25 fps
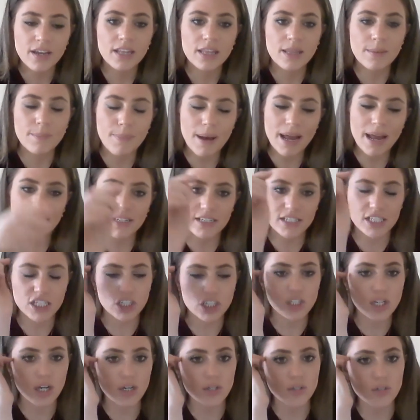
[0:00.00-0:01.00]
The balance
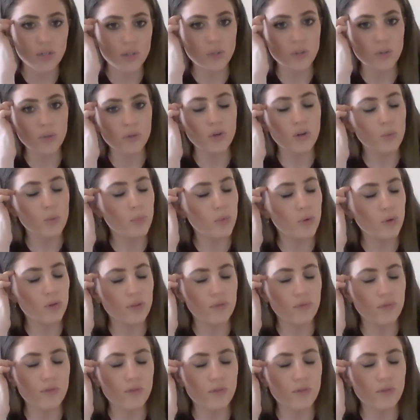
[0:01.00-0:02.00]
sheet total not more
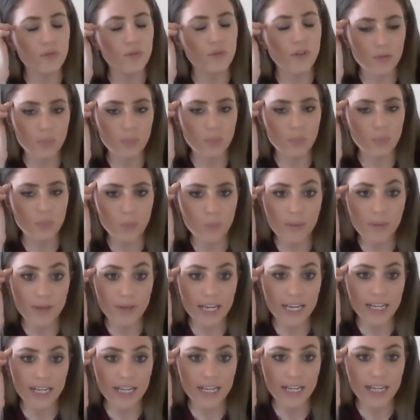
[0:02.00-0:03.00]
than
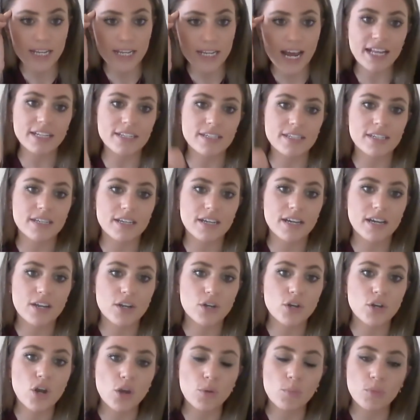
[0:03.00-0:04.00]
5.1 million, and
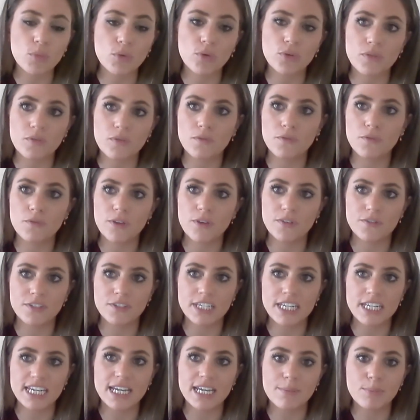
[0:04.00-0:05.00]
no more than
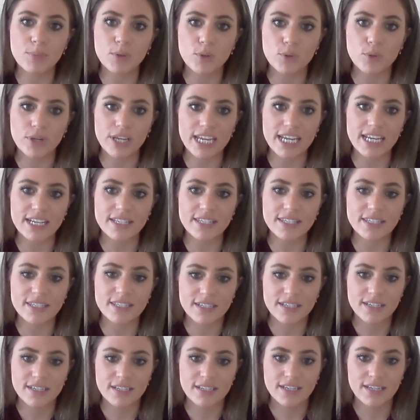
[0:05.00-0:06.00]
50
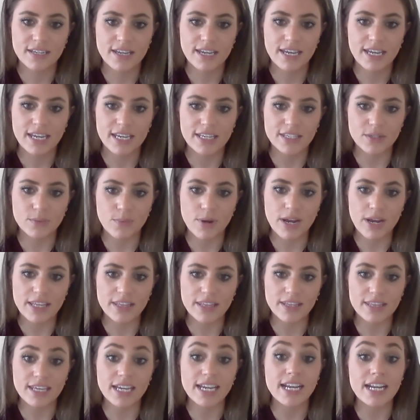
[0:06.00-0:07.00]
employees is the way
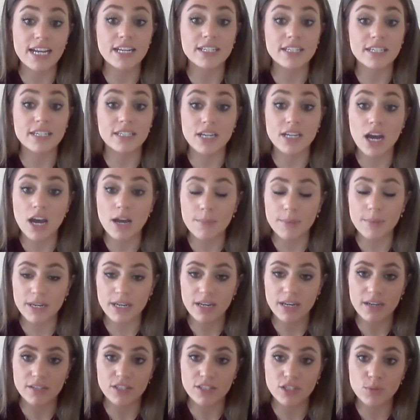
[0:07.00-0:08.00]
that they determine
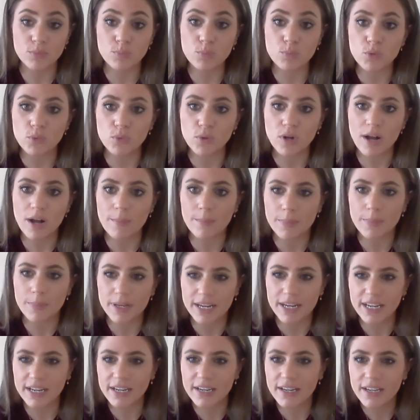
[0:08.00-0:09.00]
a small
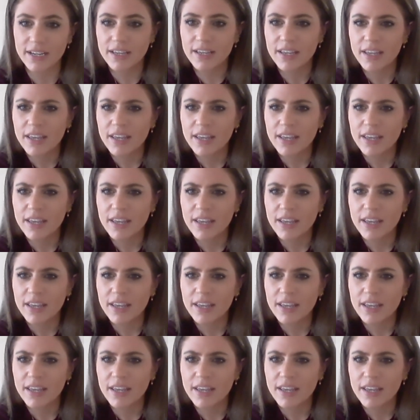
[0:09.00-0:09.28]
company.